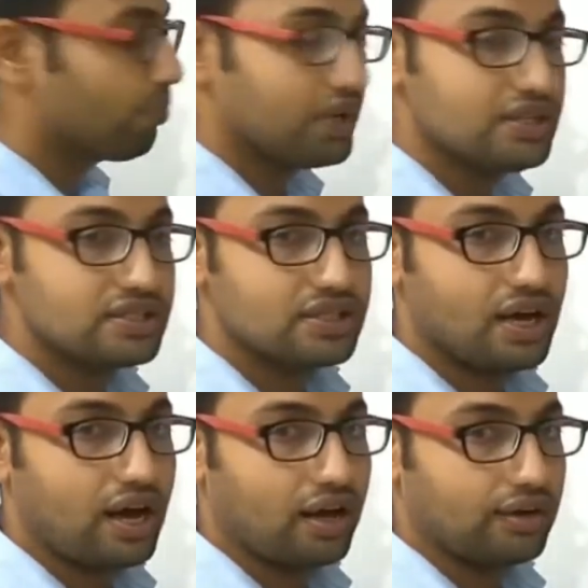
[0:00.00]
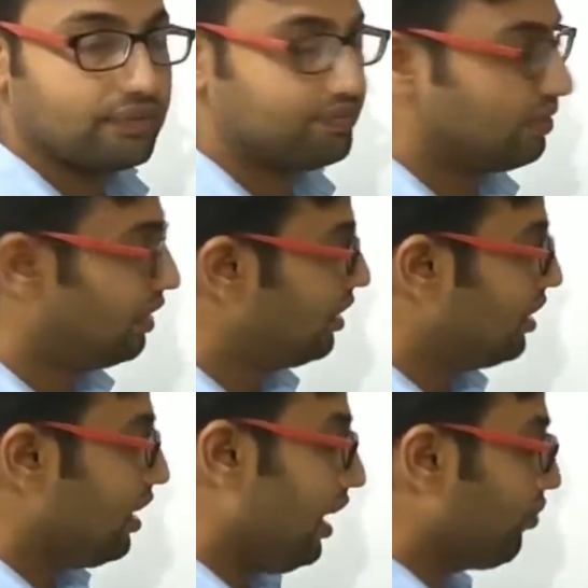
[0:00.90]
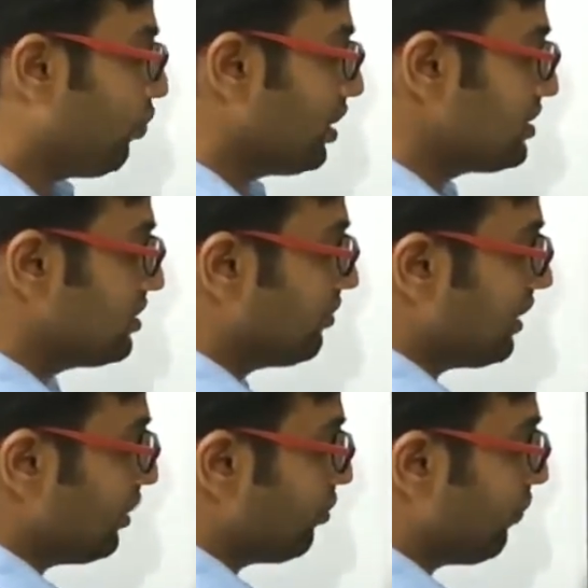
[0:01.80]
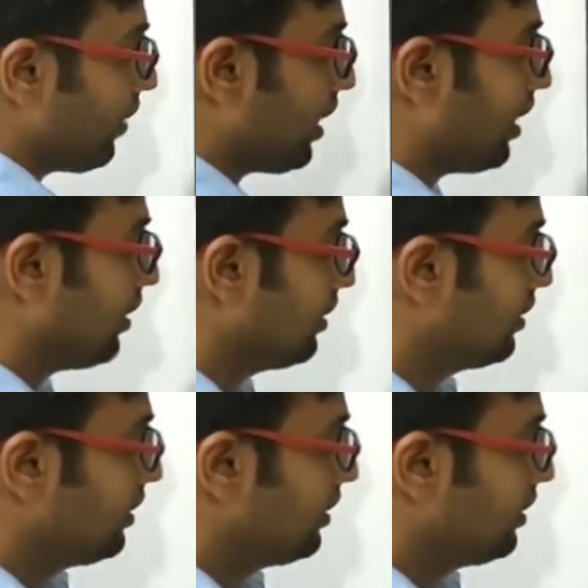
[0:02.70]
plus r. And what is the value of r?